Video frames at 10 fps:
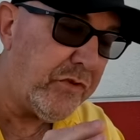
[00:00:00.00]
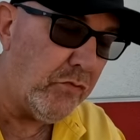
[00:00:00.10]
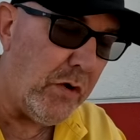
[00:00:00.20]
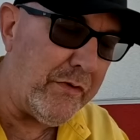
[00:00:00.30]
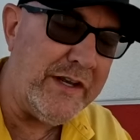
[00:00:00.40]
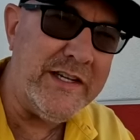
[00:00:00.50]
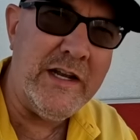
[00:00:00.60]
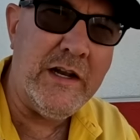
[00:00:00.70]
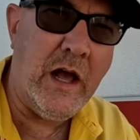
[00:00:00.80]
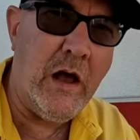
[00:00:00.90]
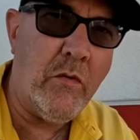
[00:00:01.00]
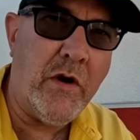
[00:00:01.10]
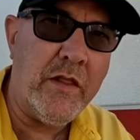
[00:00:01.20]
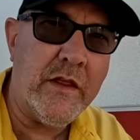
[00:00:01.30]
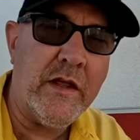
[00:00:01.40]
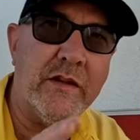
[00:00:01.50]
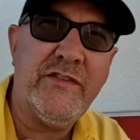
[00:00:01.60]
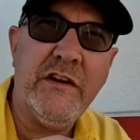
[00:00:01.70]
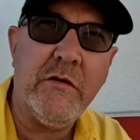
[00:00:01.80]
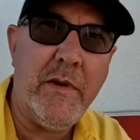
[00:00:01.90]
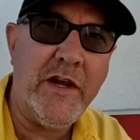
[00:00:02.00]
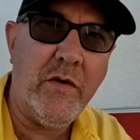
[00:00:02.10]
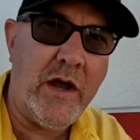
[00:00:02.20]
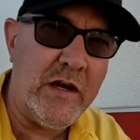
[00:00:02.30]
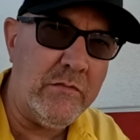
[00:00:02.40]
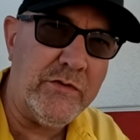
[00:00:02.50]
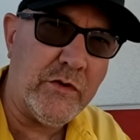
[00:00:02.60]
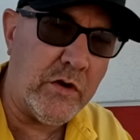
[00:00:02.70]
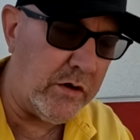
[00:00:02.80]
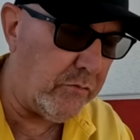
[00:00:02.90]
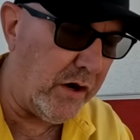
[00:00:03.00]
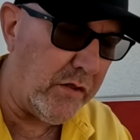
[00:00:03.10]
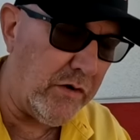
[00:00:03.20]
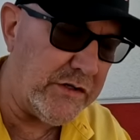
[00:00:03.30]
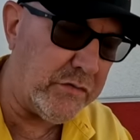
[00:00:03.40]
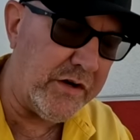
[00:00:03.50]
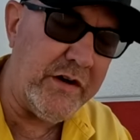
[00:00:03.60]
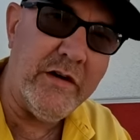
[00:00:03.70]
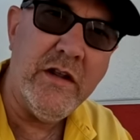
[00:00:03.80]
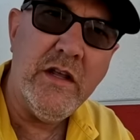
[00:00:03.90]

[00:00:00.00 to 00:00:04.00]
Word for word: when we did uh, one of the secret menu items or one of the ones where you,